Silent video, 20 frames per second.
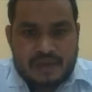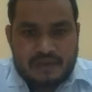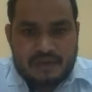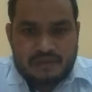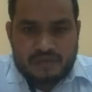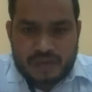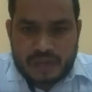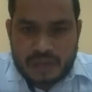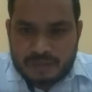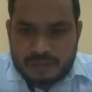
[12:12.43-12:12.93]

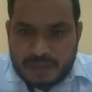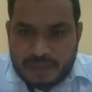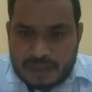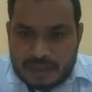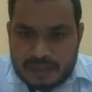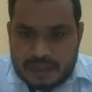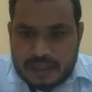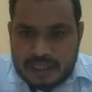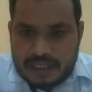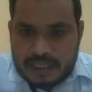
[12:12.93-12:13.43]

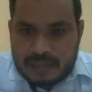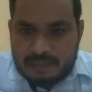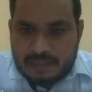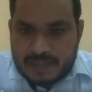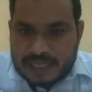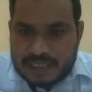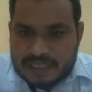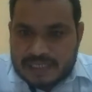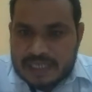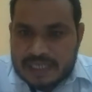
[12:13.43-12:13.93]
Verbal
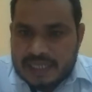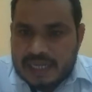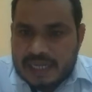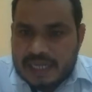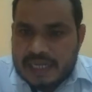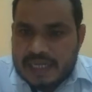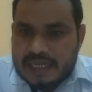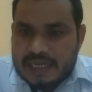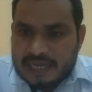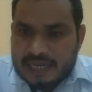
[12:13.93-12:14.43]
inflection
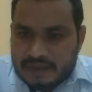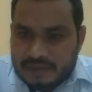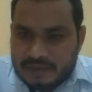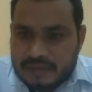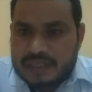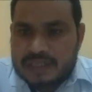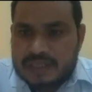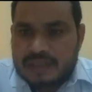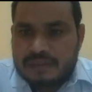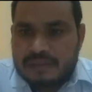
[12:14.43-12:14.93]
occur
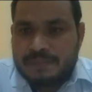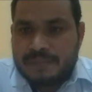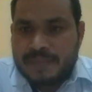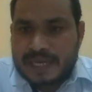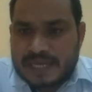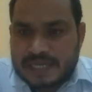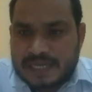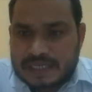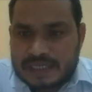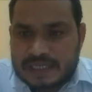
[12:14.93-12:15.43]
with
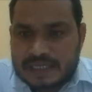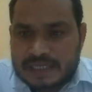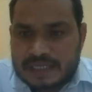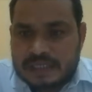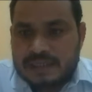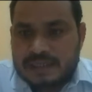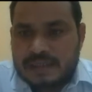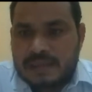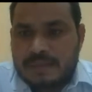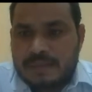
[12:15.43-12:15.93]

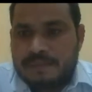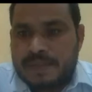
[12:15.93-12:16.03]
PNG,